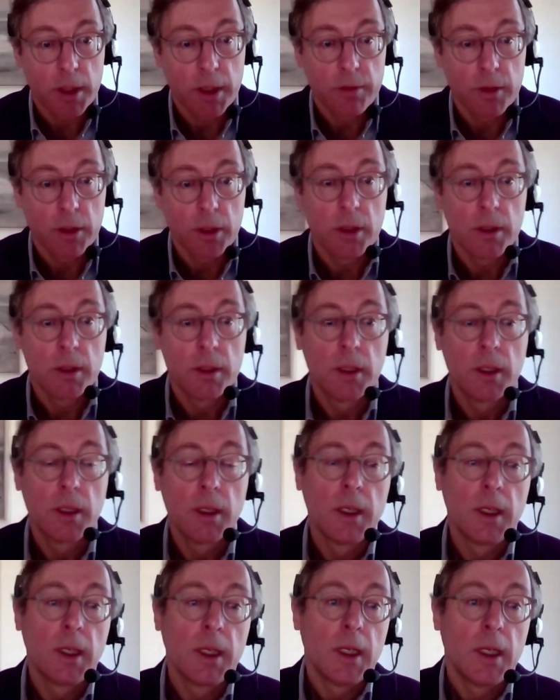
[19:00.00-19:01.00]
level.
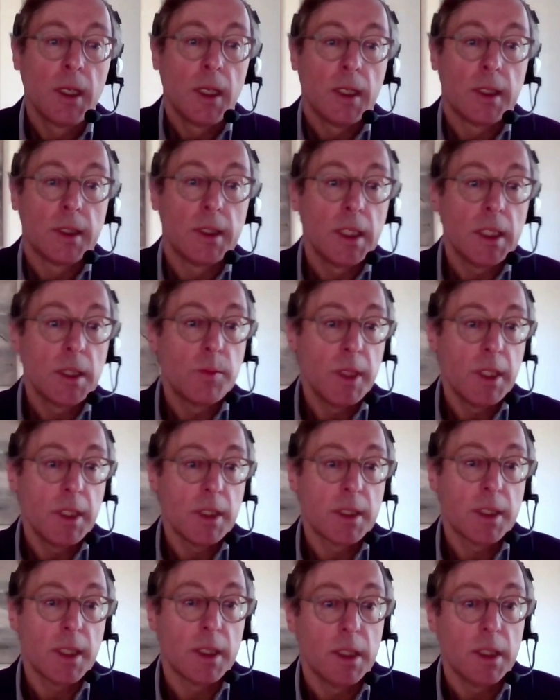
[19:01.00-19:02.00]
This
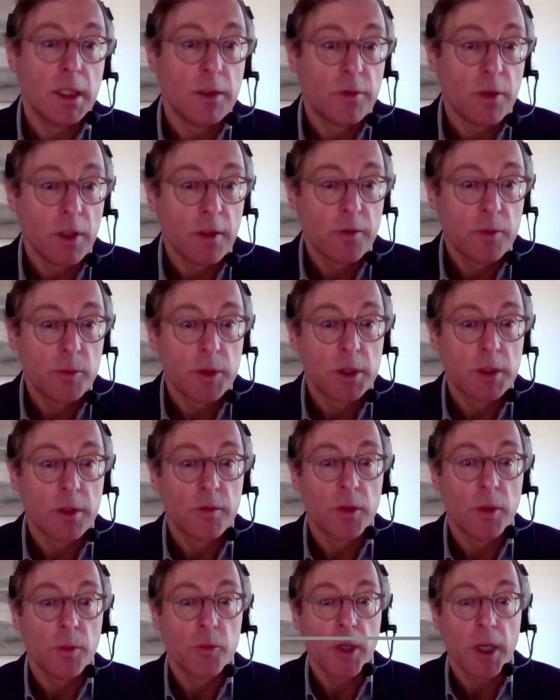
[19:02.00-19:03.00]
means that the involvement
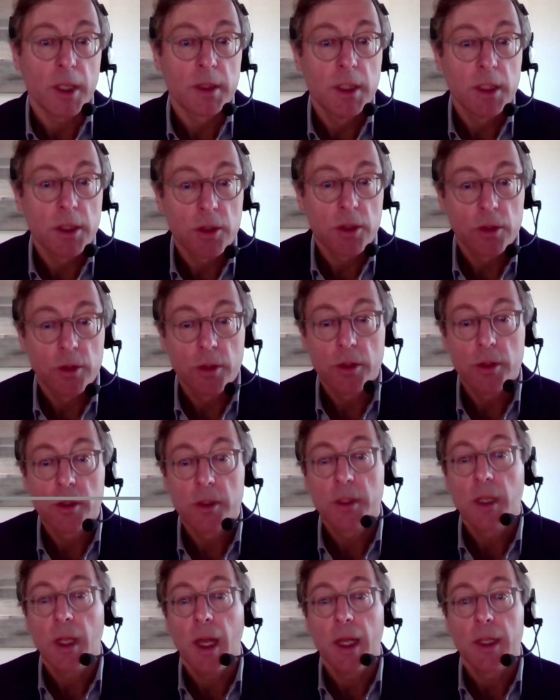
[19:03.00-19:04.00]
of the
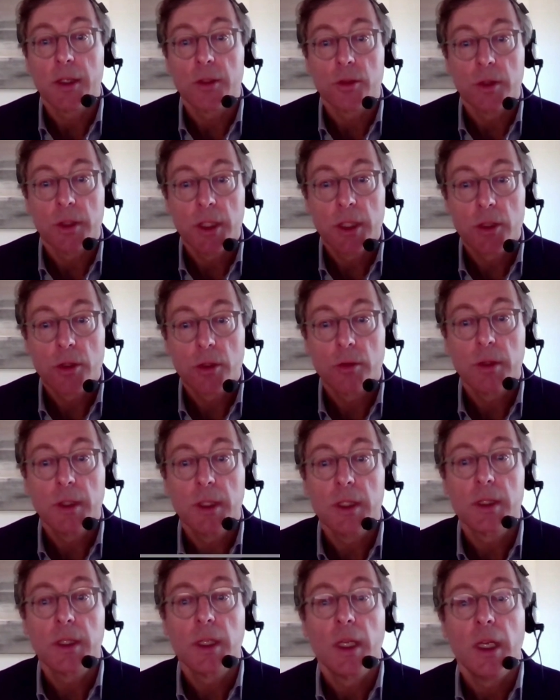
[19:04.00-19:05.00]
practitioners and
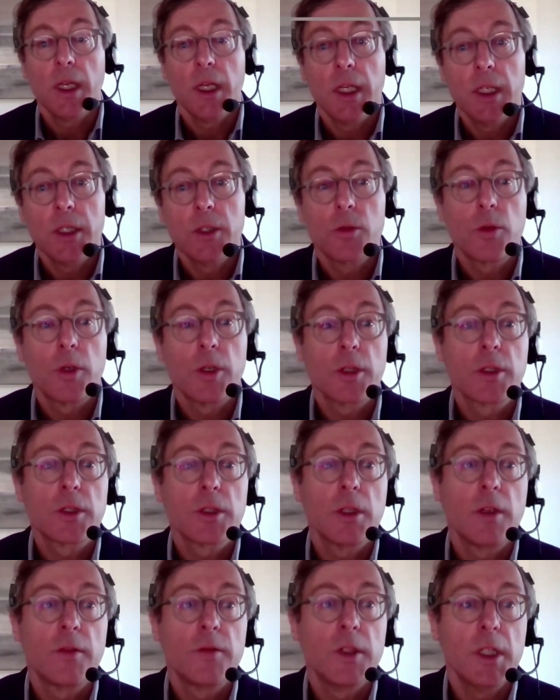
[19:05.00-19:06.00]
judiciaries in the works
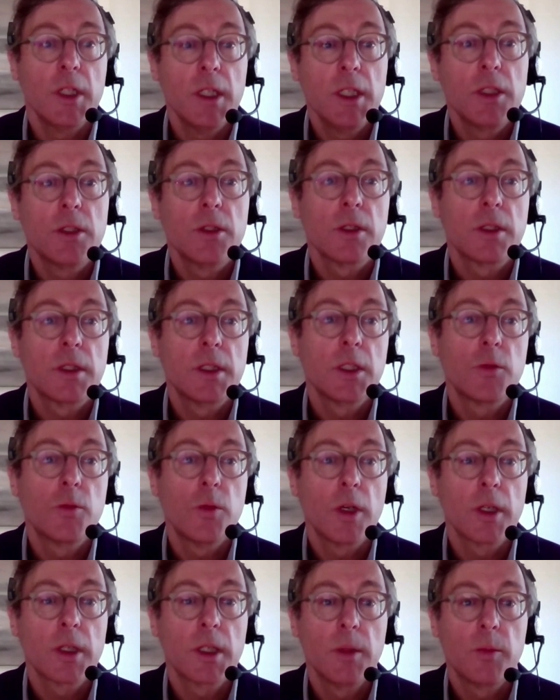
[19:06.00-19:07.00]
of the eJustice
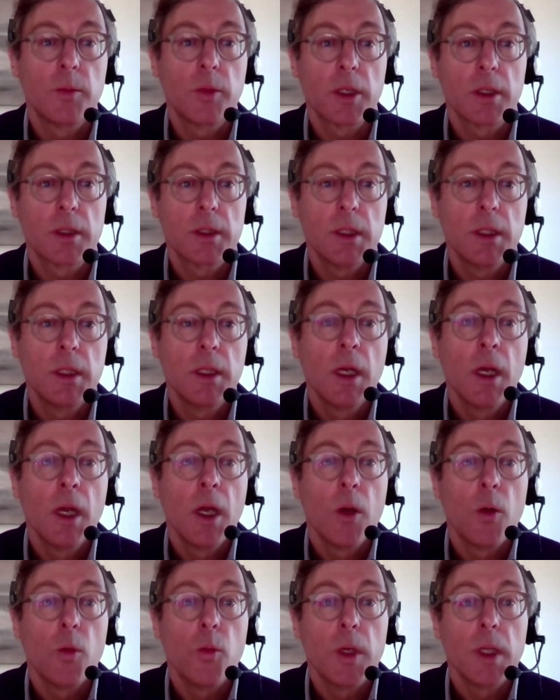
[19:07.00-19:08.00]
Working Party
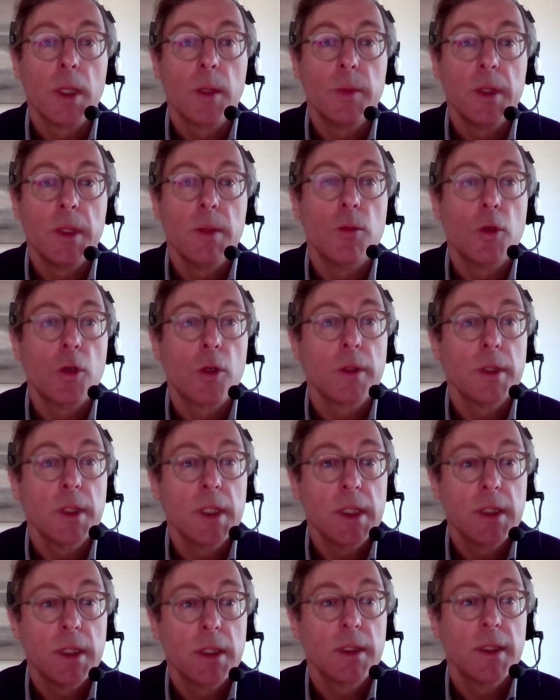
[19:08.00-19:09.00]
will be more
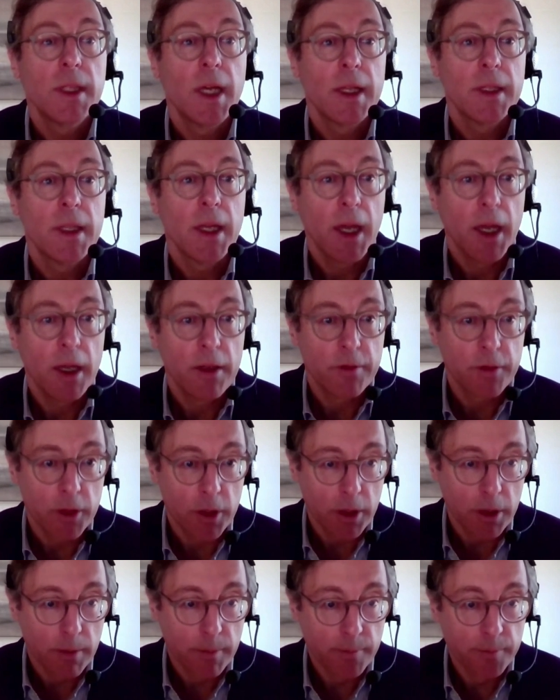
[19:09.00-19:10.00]
needed than
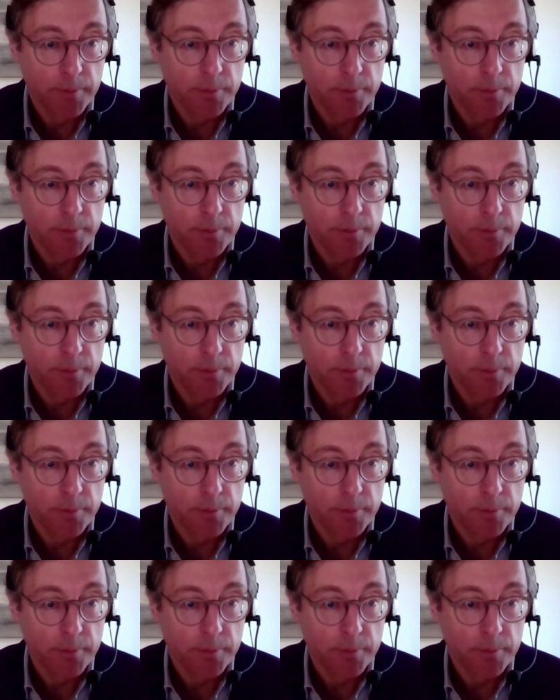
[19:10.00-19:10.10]
ever.